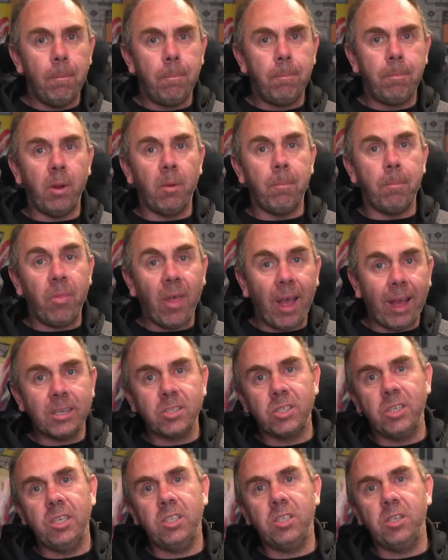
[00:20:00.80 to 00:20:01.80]
but that
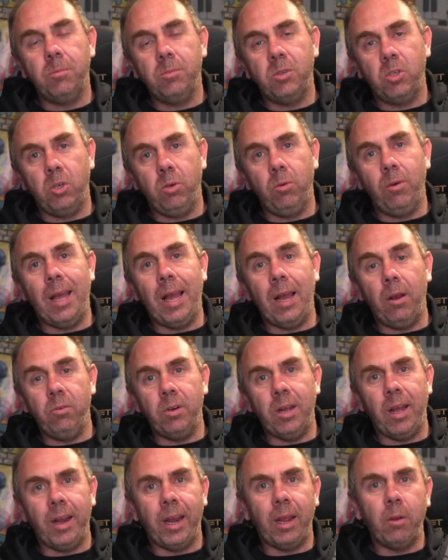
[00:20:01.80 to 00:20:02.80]
system's too loud
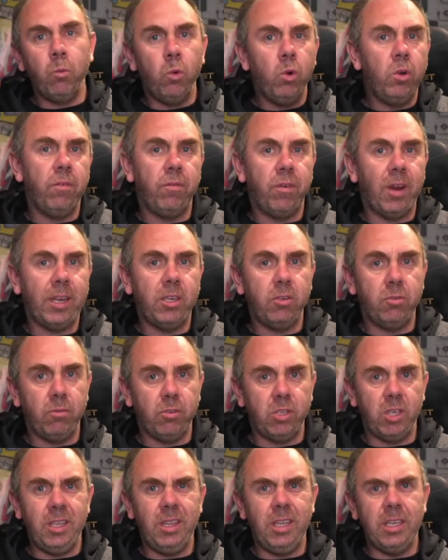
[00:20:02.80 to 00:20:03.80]
and I would have liked to have
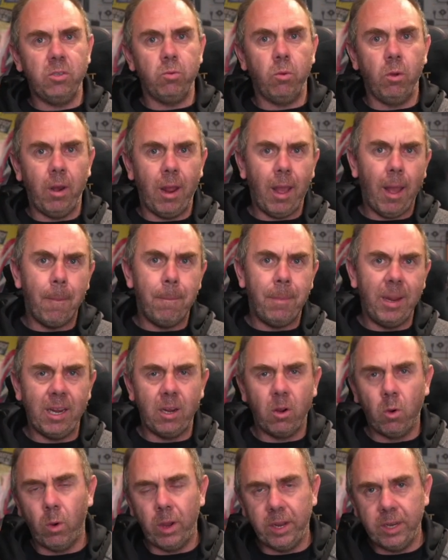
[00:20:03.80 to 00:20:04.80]
seen this one a bit
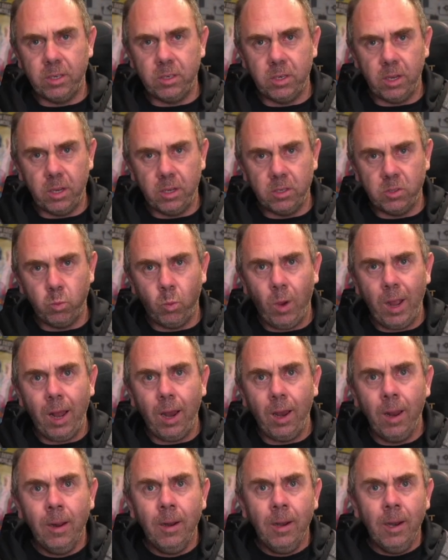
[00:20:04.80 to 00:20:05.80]
quieter as
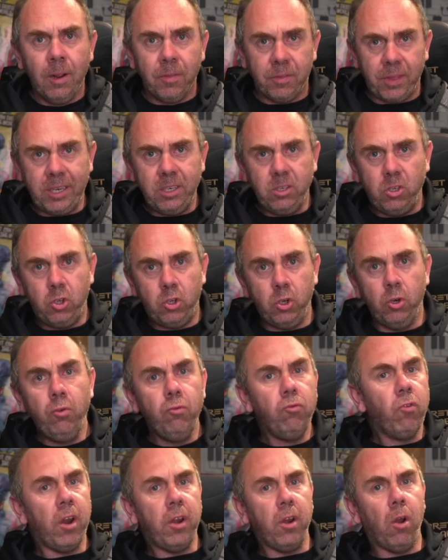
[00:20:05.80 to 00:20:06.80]
well. They do
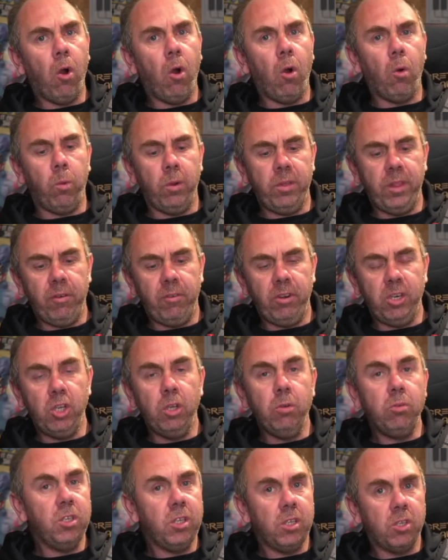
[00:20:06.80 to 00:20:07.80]
run hot when they're in
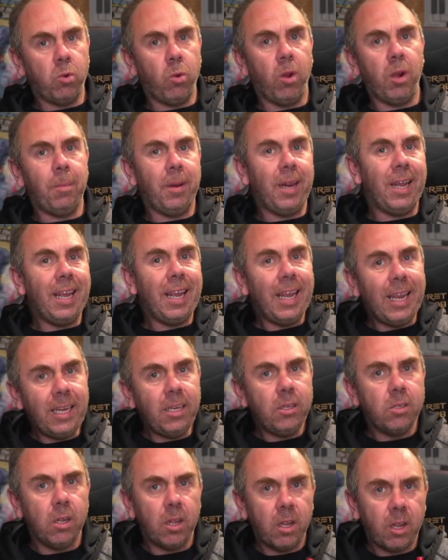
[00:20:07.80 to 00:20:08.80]
use. There's quite a bit of
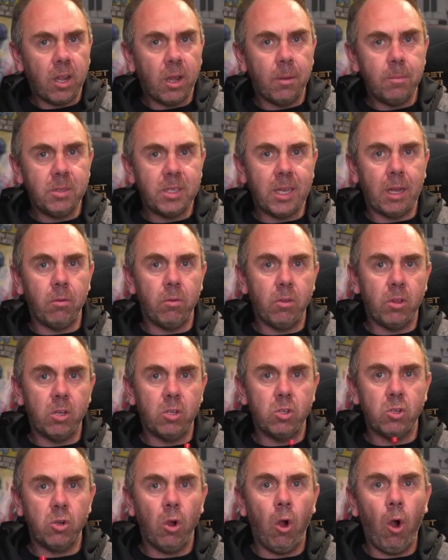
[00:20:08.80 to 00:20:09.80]
heat comes out the
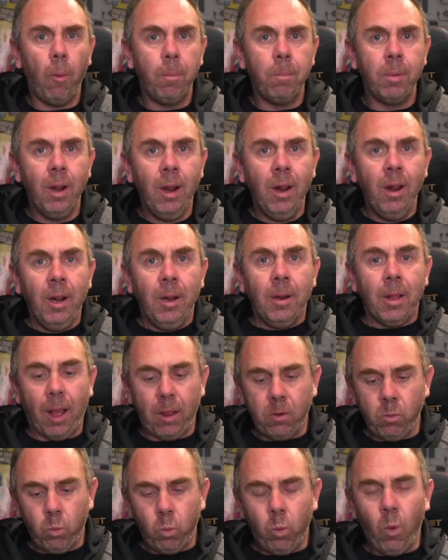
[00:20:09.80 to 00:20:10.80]
top.
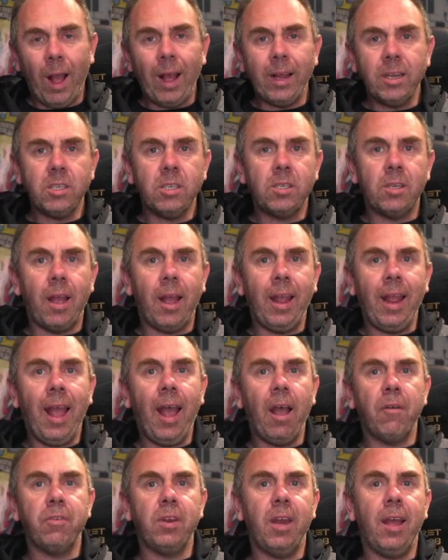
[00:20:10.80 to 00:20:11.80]
And whilst I
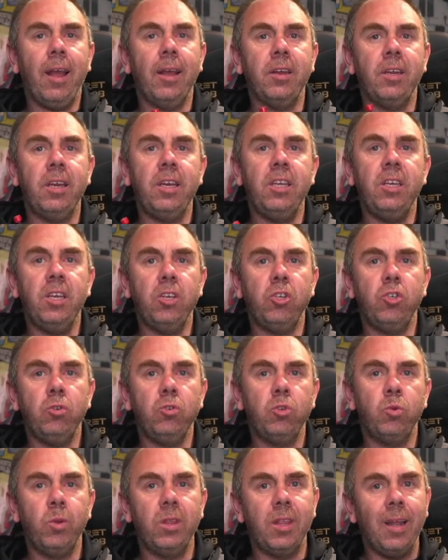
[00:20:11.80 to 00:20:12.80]
haven't had any
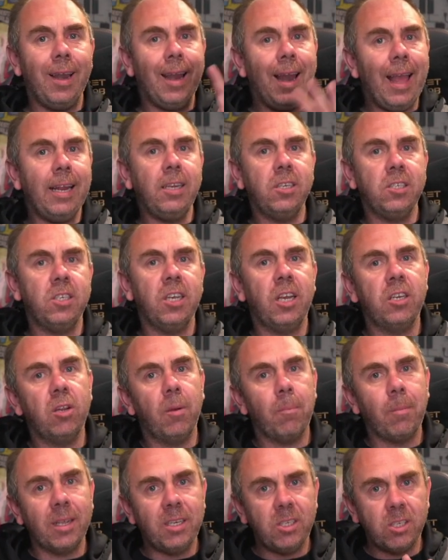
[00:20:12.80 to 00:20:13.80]
issues with the lens
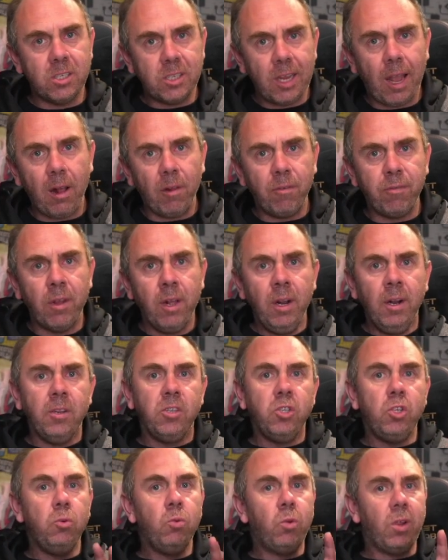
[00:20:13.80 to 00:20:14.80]
setup myself,
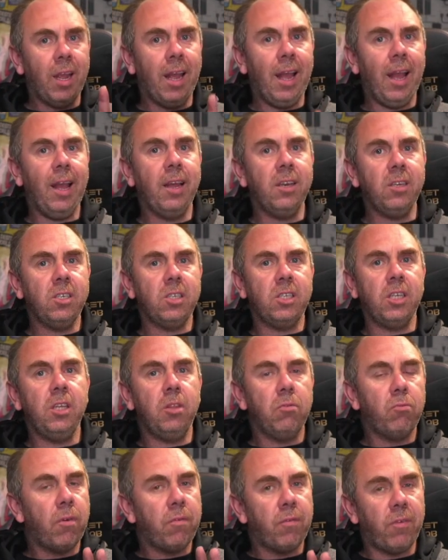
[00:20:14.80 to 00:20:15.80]
you can see
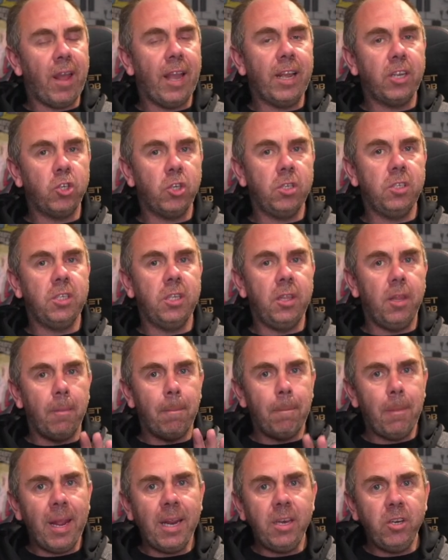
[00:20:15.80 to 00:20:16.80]
the reflections in the
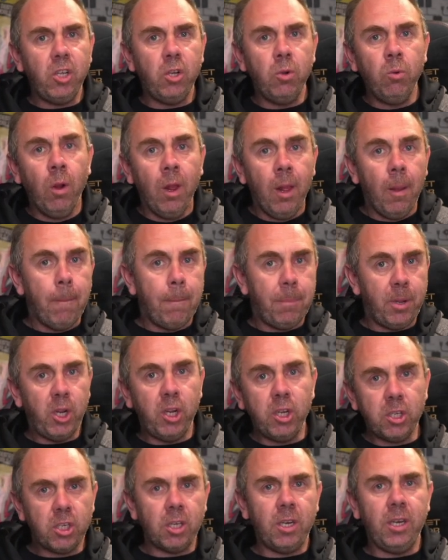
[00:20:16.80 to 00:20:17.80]
menu.
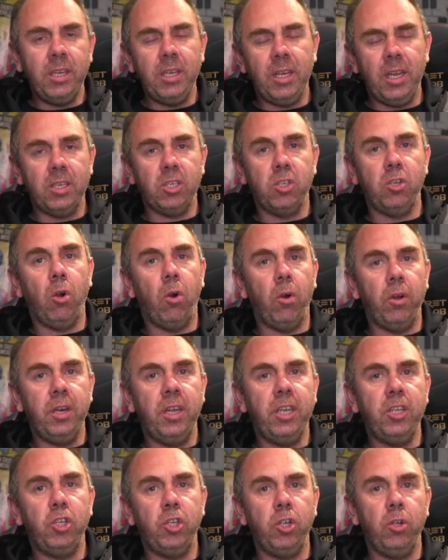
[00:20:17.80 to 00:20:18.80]
Personally, it's not an
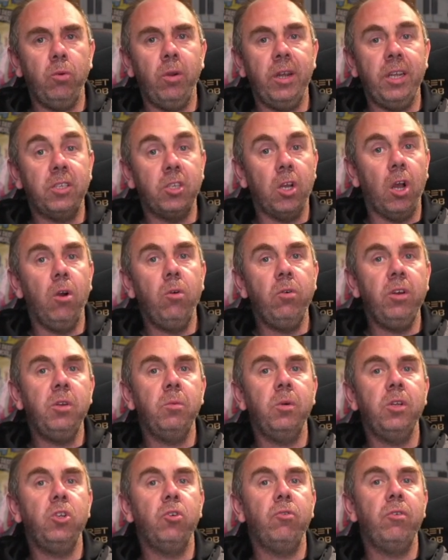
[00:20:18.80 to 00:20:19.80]
issue. It's only
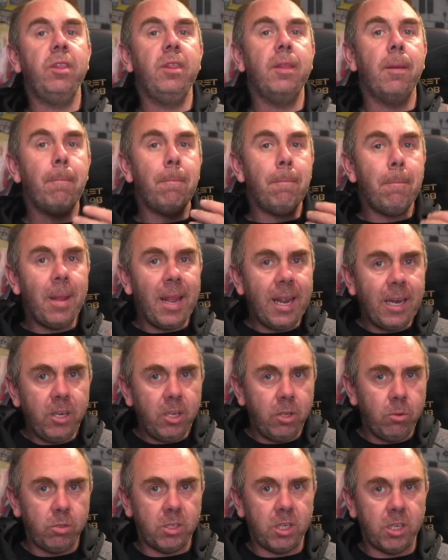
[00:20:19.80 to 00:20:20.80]
when you're in the
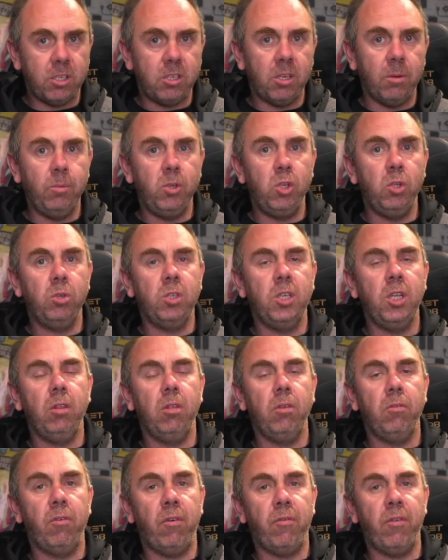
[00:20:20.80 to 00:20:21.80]
menu system do you see
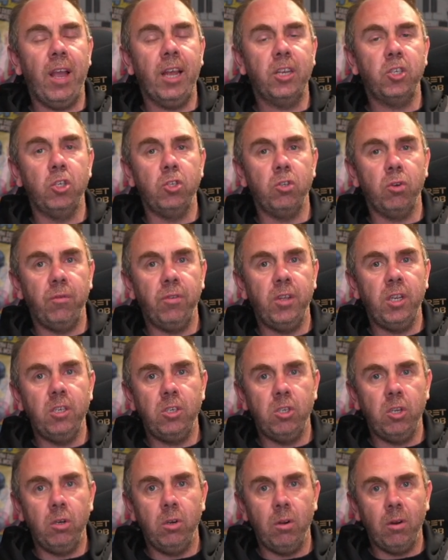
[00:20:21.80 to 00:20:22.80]
the reflections off the
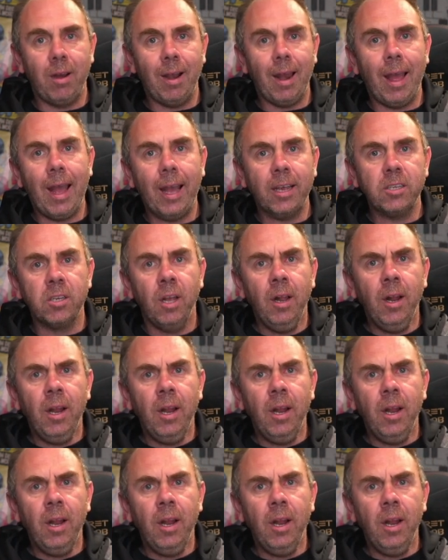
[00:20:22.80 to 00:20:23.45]
internal glass,